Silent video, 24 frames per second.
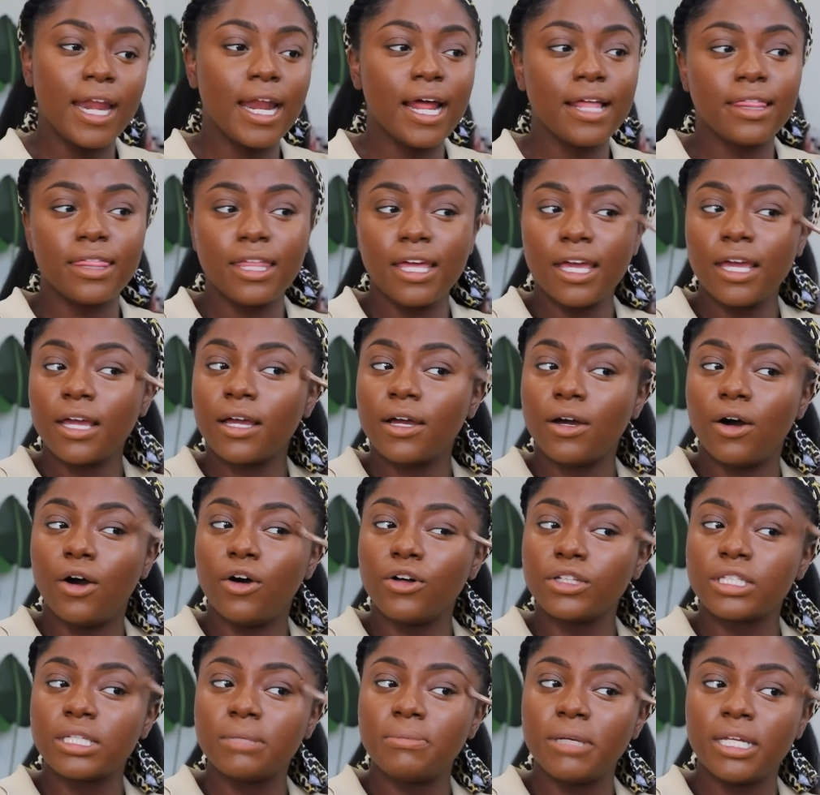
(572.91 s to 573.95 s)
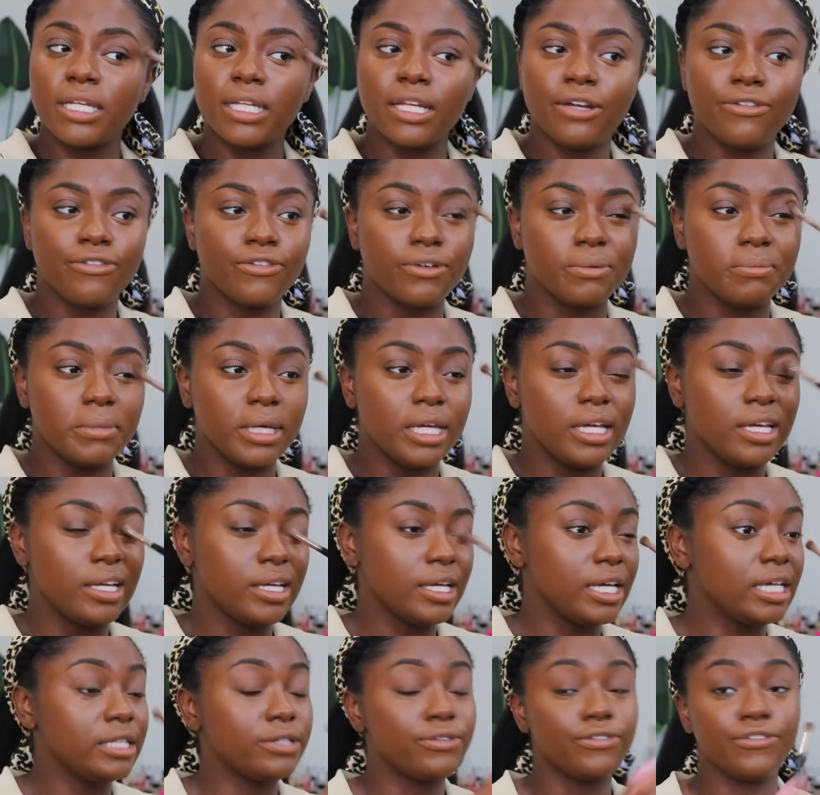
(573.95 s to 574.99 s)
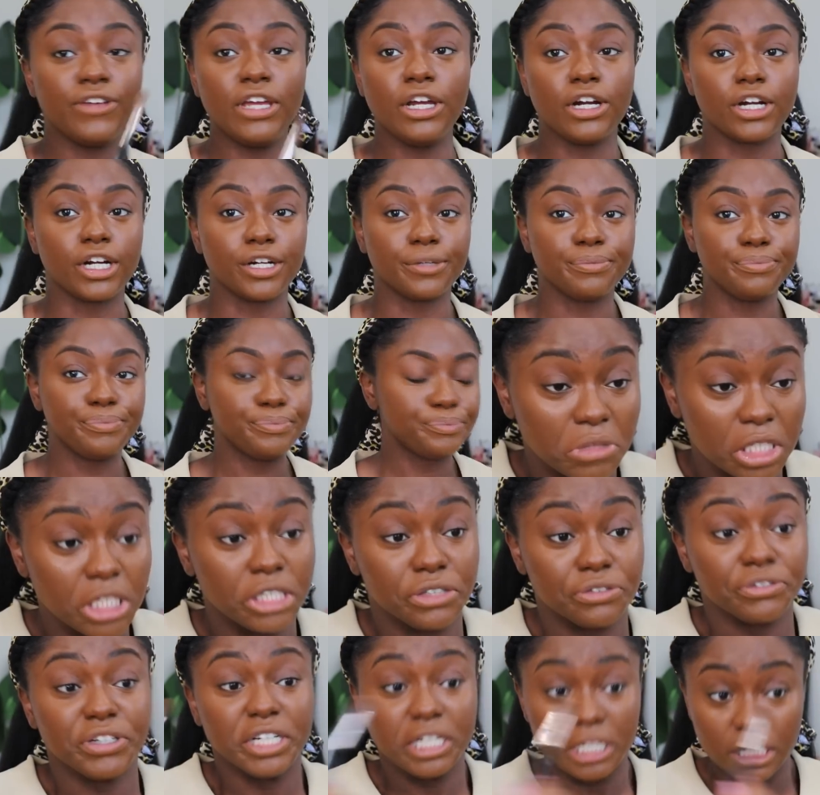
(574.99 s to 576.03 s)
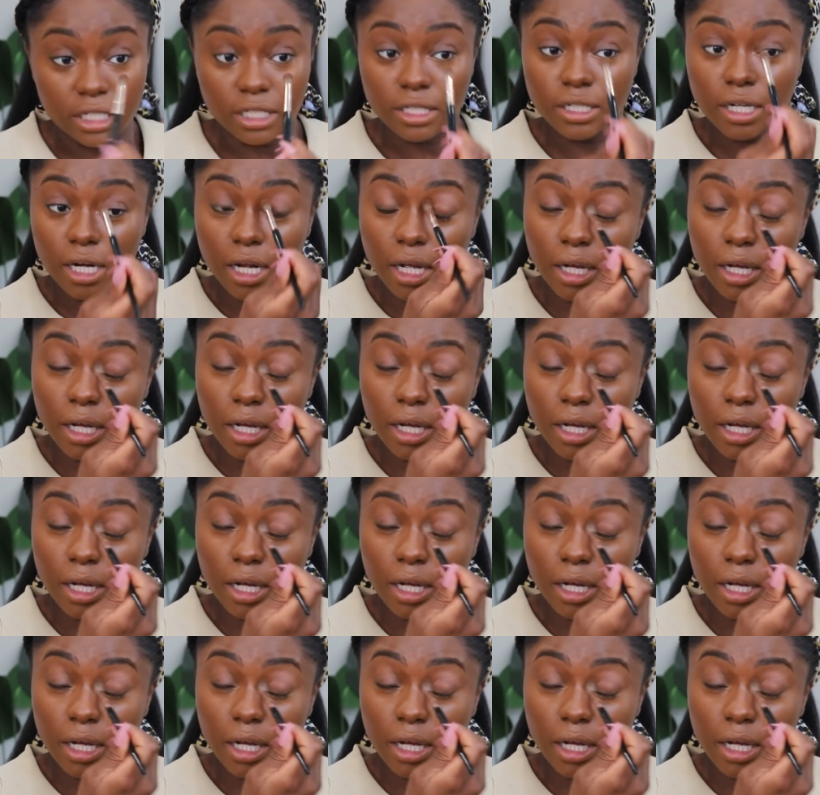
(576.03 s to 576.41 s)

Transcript: And I think ultimately for me, it's fear. Fear